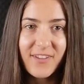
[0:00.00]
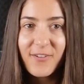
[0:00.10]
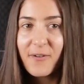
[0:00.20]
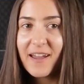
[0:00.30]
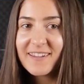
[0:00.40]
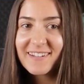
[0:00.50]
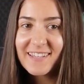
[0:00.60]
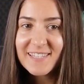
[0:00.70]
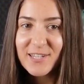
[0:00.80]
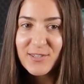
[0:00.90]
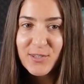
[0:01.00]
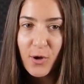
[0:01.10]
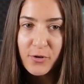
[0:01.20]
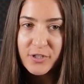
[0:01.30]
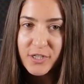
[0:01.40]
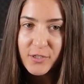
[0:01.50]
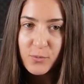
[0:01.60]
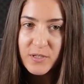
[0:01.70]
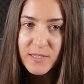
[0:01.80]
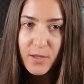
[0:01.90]
Alright, let's get started.
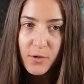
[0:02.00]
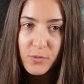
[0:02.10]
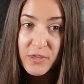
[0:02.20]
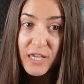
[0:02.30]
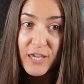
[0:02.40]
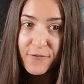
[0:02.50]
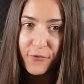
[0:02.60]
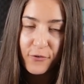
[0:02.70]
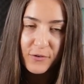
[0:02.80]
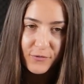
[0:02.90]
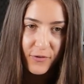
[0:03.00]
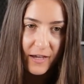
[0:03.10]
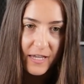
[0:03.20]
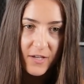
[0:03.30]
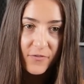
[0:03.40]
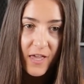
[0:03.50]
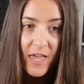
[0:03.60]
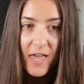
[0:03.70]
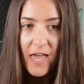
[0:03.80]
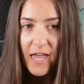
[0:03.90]
We start with e4, e5,
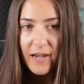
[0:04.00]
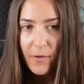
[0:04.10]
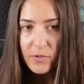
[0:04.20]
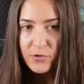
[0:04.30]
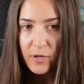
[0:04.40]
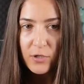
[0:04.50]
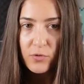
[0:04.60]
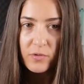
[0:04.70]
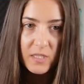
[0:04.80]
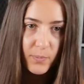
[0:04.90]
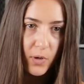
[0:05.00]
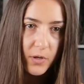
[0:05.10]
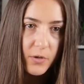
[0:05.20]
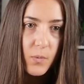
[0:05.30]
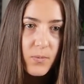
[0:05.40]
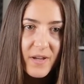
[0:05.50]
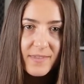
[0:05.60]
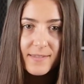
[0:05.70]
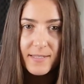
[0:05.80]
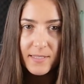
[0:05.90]
and now we try to respond with
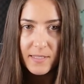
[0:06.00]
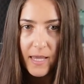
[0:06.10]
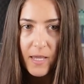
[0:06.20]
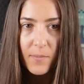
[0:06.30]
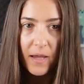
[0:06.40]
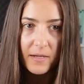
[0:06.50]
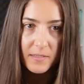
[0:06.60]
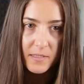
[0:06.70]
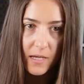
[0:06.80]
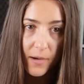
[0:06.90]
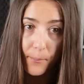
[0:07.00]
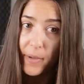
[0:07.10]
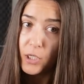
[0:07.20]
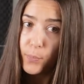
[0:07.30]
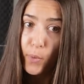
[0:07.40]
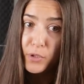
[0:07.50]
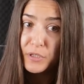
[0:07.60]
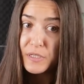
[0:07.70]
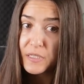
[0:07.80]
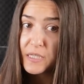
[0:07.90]
the same idea. My opponent
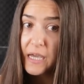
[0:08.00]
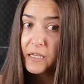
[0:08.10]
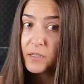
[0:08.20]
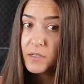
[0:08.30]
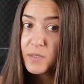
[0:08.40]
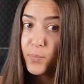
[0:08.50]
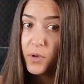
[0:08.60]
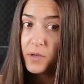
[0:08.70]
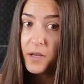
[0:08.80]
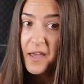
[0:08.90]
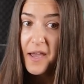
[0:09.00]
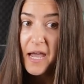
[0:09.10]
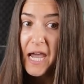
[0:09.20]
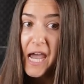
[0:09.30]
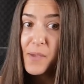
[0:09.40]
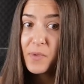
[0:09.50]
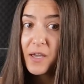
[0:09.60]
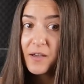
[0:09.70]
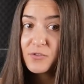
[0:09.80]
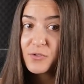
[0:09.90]
is attacking this pawn, I'm
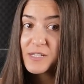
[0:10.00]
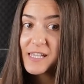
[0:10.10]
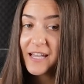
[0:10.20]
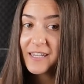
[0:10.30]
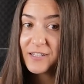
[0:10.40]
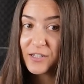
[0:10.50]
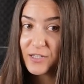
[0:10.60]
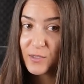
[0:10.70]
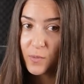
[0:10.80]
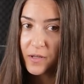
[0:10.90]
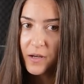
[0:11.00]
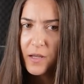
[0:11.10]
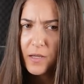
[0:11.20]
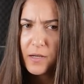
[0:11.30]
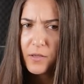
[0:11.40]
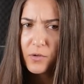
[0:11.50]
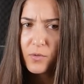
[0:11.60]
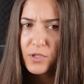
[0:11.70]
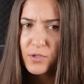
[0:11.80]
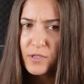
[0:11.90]
counterattacking this one. Now the
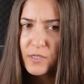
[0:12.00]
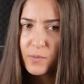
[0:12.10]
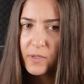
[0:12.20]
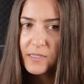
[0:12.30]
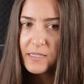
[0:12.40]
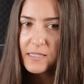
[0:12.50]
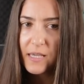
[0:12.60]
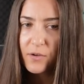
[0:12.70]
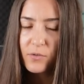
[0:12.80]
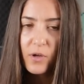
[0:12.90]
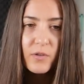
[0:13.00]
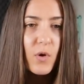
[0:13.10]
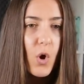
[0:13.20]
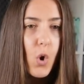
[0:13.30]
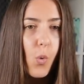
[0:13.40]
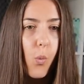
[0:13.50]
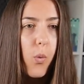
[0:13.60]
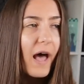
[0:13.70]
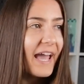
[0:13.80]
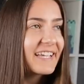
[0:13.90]
question is, will they take or not?
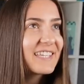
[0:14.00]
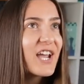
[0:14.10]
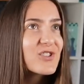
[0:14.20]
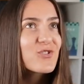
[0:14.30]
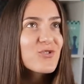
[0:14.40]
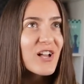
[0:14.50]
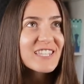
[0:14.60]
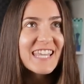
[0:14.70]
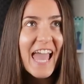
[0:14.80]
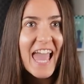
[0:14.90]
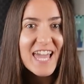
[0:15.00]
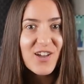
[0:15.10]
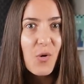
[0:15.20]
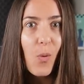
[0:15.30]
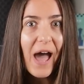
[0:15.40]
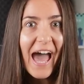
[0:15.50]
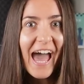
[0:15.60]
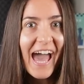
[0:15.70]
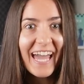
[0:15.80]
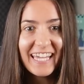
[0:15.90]
Why they do not take?
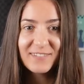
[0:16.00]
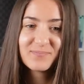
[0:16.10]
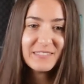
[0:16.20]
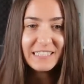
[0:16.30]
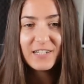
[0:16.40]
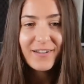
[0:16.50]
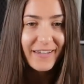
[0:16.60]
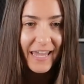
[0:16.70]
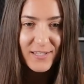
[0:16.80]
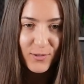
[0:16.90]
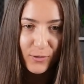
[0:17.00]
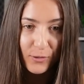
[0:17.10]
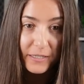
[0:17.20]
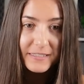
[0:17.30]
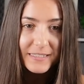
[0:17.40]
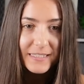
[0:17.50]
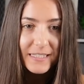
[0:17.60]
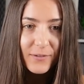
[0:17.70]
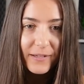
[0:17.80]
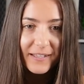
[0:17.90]
Why? Okay, it's all good.
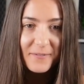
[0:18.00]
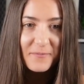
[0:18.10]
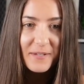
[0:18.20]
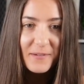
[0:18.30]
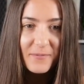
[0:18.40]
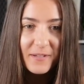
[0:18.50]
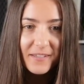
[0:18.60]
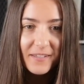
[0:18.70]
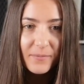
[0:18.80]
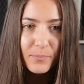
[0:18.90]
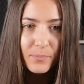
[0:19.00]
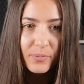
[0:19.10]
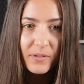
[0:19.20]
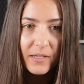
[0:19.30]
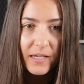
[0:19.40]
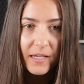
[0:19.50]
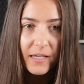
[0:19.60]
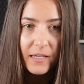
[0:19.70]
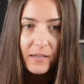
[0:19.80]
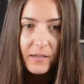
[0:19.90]
Well, we will
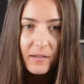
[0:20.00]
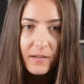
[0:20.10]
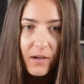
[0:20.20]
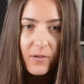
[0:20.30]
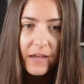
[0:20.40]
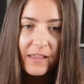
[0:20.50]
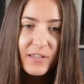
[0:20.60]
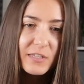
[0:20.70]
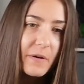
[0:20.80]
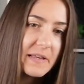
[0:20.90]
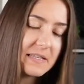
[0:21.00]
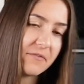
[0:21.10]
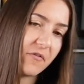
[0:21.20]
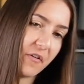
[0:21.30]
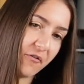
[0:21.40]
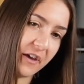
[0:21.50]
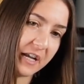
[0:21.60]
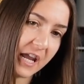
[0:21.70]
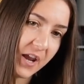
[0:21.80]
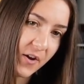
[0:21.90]
play... Okay, let's try something
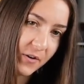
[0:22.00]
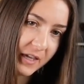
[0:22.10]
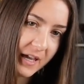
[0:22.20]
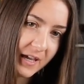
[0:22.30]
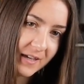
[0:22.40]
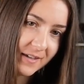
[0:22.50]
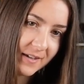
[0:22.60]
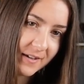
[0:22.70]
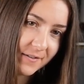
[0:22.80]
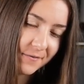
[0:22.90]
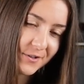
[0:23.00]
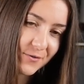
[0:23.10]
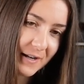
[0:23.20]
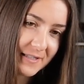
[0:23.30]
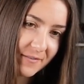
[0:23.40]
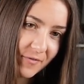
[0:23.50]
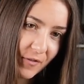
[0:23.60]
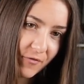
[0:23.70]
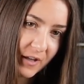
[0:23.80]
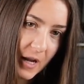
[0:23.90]
funny, okay? We try something
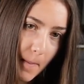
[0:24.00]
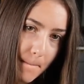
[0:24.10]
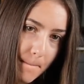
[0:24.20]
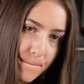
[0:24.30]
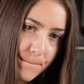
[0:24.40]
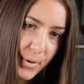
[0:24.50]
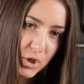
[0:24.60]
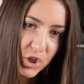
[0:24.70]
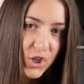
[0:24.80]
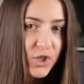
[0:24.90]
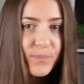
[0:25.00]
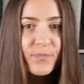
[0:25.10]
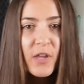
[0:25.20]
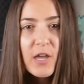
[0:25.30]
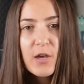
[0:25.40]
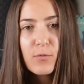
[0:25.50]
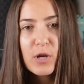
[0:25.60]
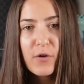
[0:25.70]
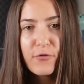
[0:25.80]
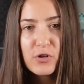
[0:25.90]
funny. Push! We
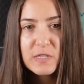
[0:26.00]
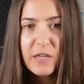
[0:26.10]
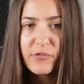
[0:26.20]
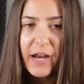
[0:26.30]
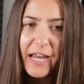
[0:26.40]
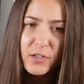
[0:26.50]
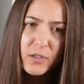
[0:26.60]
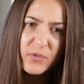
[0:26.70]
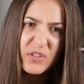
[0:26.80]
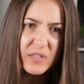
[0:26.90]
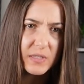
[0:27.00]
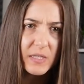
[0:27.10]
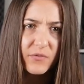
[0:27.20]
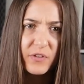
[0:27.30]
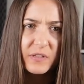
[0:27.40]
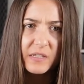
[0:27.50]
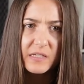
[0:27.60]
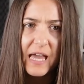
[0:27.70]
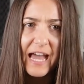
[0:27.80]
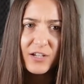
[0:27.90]
go for the center. I don't know if this is something that
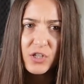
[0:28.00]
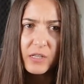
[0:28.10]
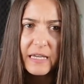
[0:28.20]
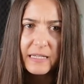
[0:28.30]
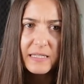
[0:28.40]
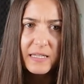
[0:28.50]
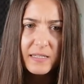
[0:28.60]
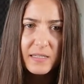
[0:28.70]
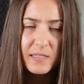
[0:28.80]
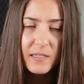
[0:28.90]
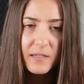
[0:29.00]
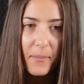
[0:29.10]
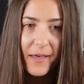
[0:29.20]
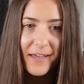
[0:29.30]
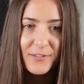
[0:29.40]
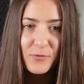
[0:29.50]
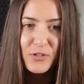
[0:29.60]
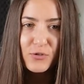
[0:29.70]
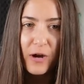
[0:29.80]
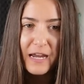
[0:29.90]
actually exists, but we
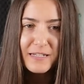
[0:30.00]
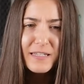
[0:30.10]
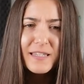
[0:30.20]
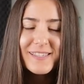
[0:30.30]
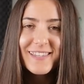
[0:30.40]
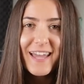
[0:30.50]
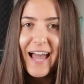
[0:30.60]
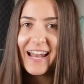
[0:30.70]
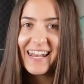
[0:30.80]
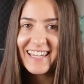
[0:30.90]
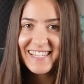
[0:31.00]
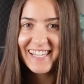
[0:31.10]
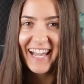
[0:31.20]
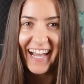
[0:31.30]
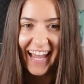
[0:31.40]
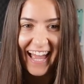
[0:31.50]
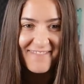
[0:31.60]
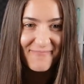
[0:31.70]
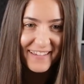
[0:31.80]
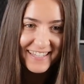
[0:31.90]
try. This is the Alessia
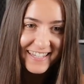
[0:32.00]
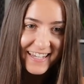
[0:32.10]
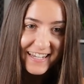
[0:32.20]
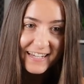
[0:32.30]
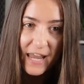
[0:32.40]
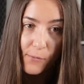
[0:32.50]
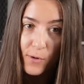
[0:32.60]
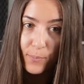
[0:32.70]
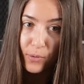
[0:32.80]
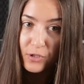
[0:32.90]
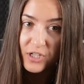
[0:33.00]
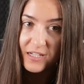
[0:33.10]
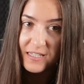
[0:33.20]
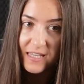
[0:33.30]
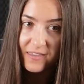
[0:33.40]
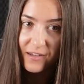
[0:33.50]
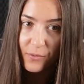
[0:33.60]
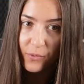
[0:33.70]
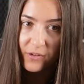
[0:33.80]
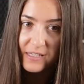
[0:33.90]
Gambit. Now we push in the center.
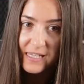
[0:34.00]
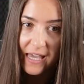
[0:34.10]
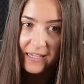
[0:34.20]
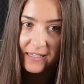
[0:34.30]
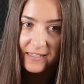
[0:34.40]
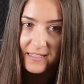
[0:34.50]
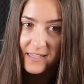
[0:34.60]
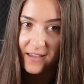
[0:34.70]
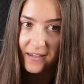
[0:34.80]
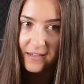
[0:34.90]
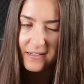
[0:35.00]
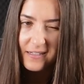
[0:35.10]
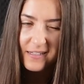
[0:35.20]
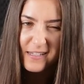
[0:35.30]
We're attacking this knight.